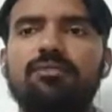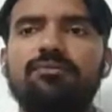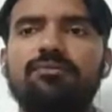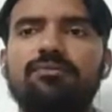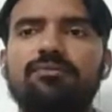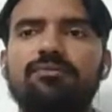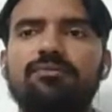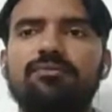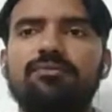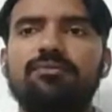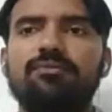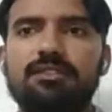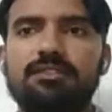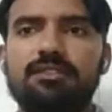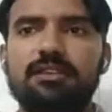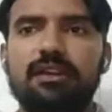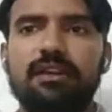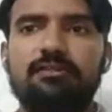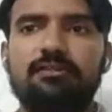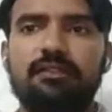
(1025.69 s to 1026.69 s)
these
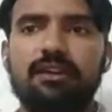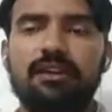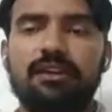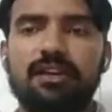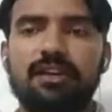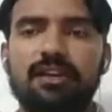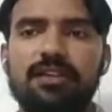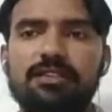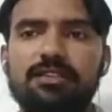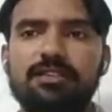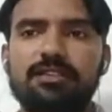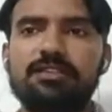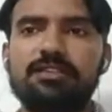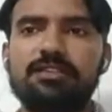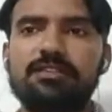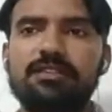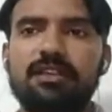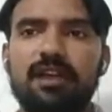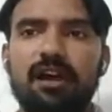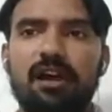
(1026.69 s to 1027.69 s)
advantages.
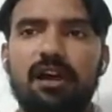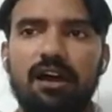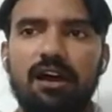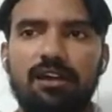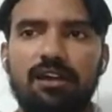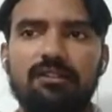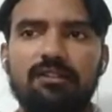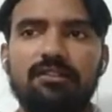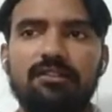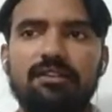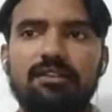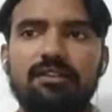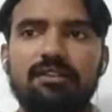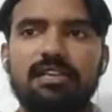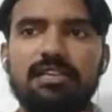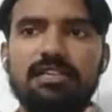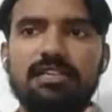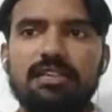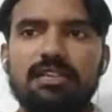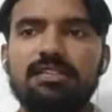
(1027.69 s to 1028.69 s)
I'll
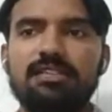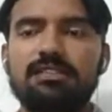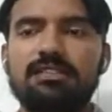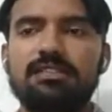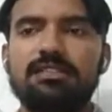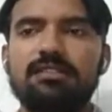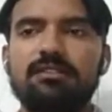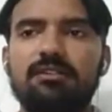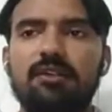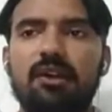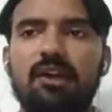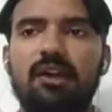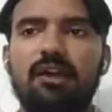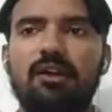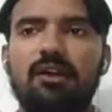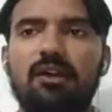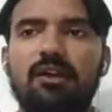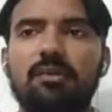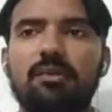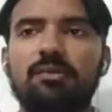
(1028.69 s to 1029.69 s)
discuss
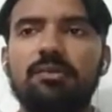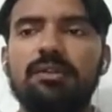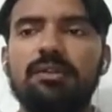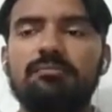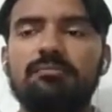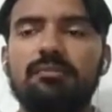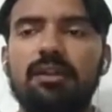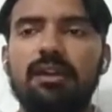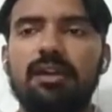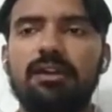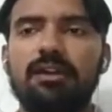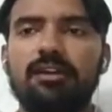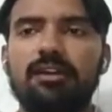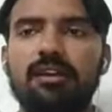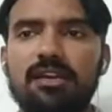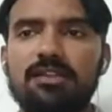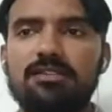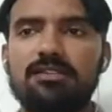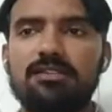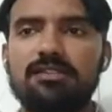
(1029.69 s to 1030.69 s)
with my
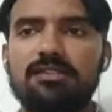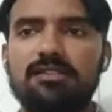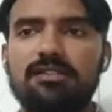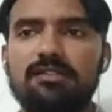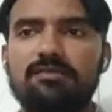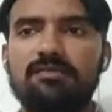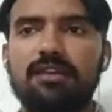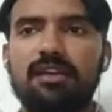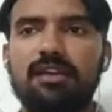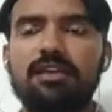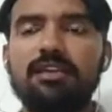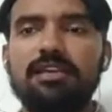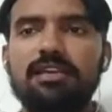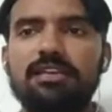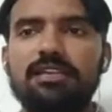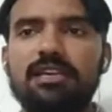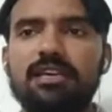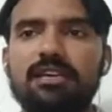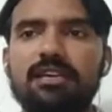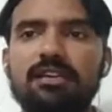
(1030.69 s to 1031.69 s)
guest in
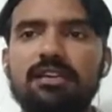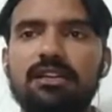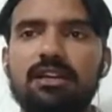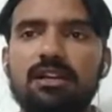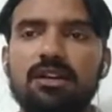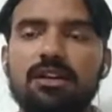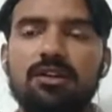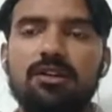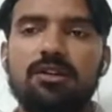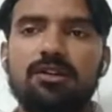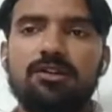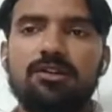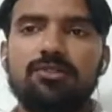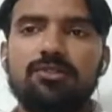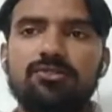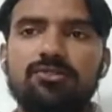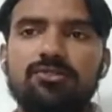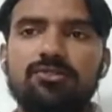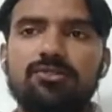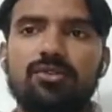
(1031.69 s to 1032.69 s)
detail.
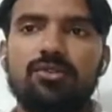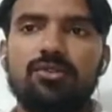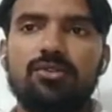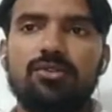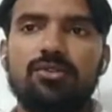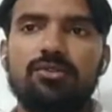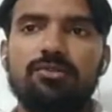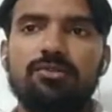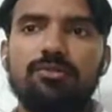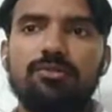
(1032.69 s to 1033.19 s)
So